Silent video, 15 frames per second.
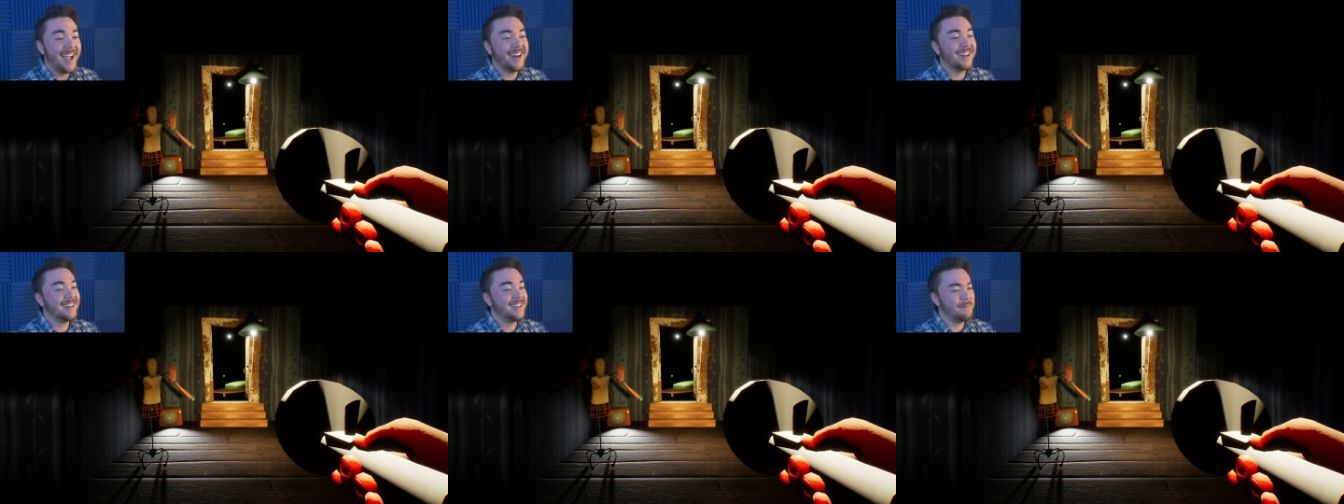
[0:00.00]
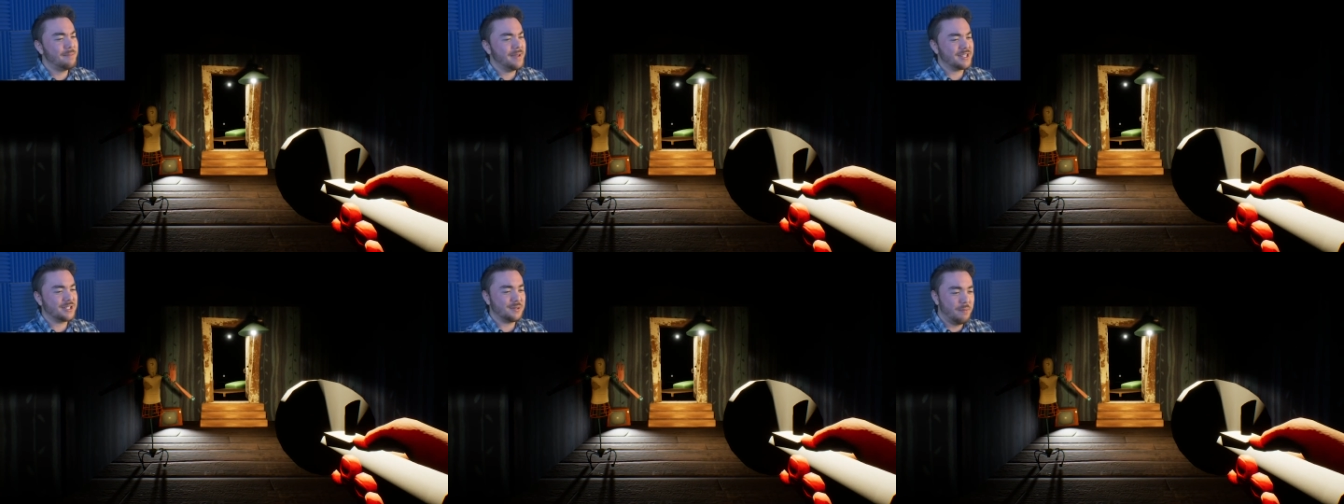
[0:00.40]
an
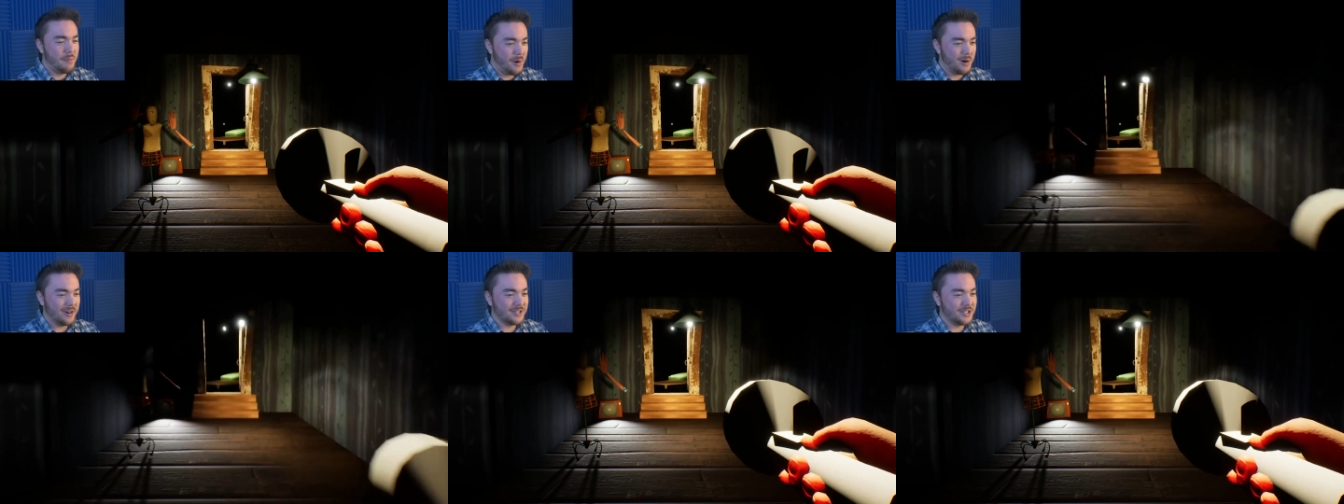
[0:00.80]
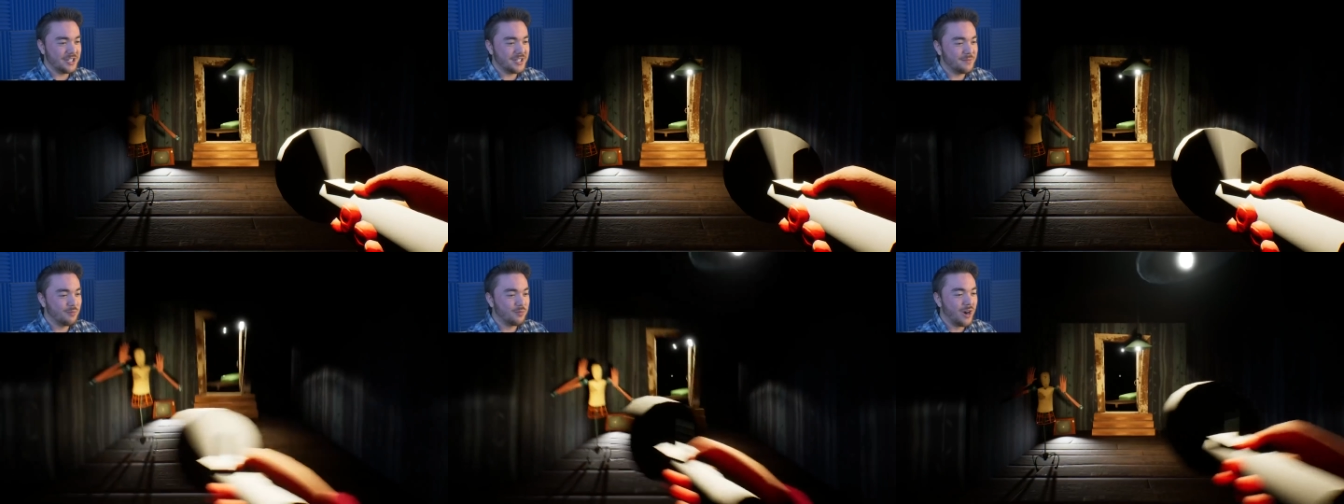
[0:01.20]
Olympic sport,
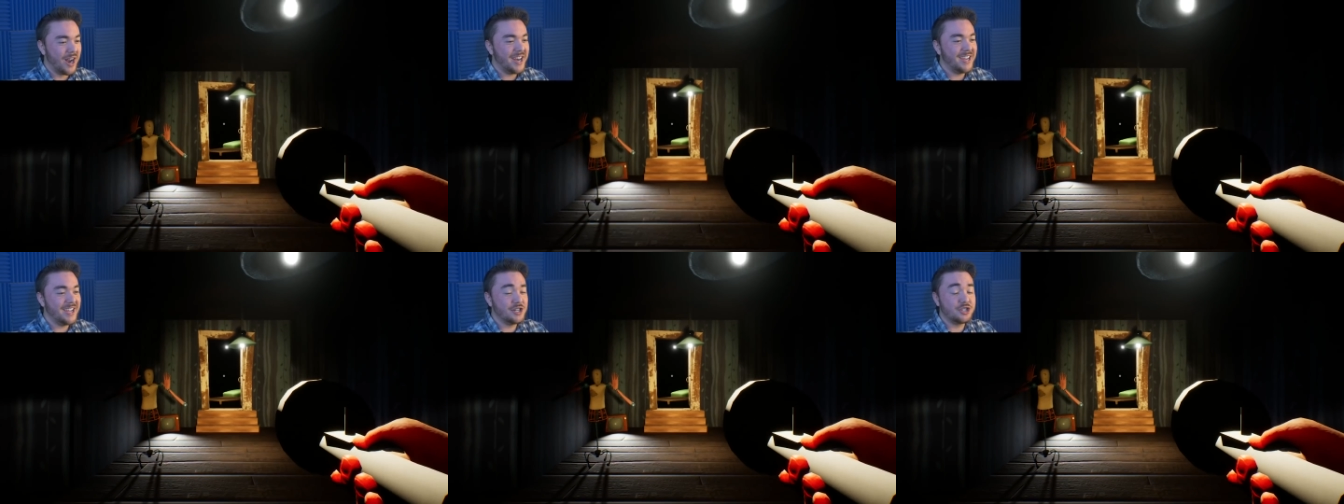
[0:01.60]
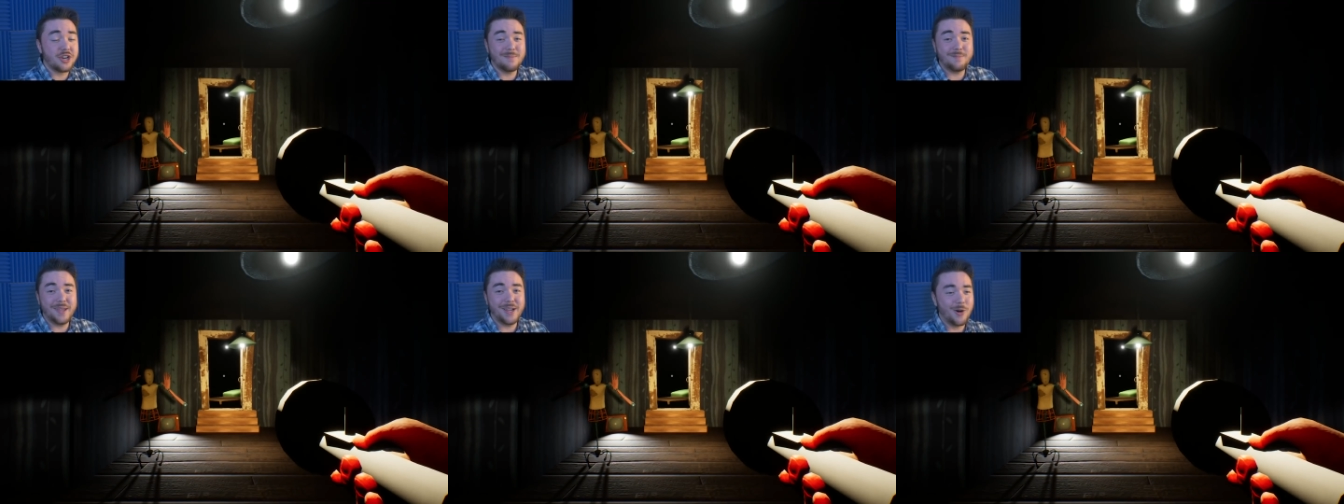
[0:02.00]
just running and
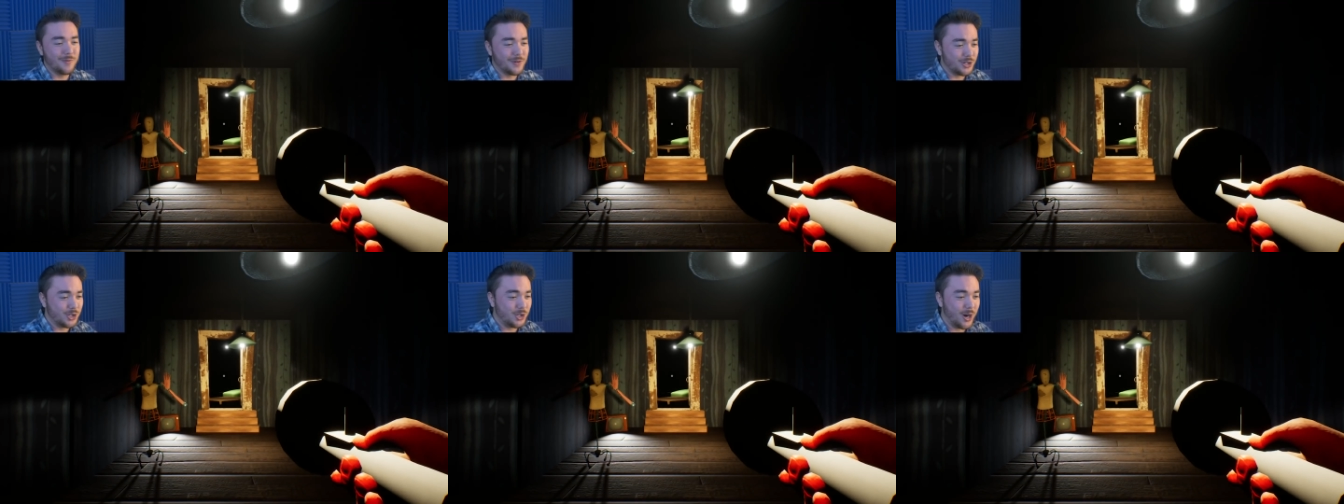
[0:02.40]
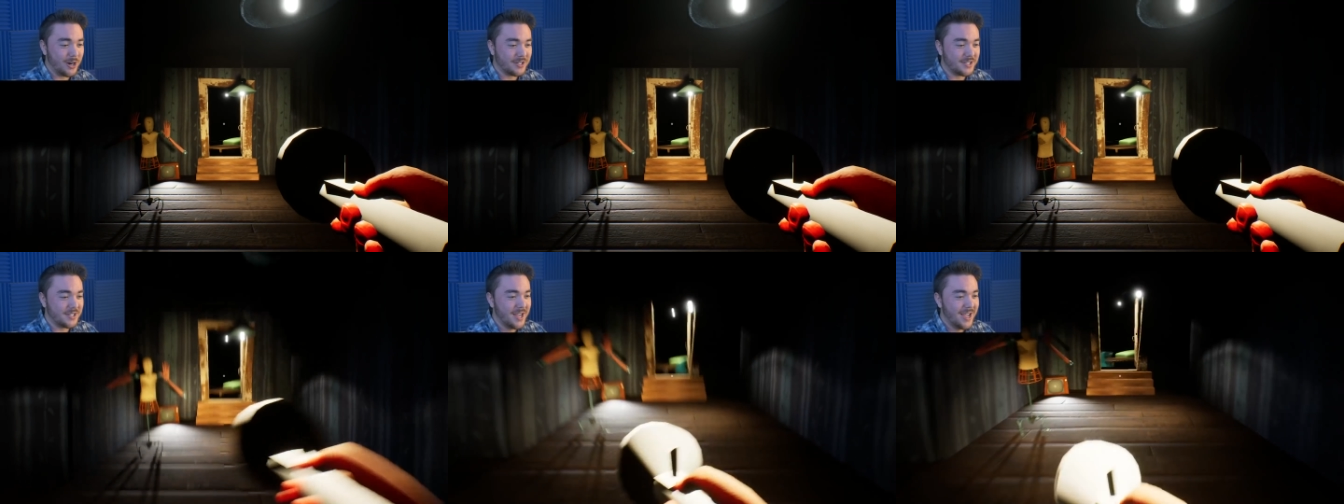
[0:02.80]
jumping over
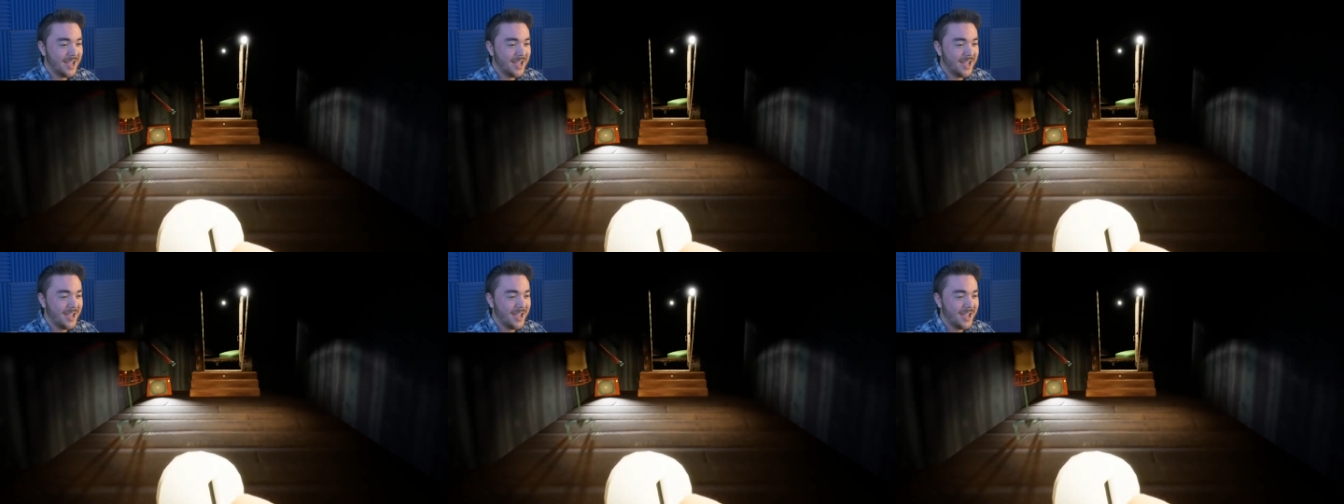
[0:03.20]
sharks.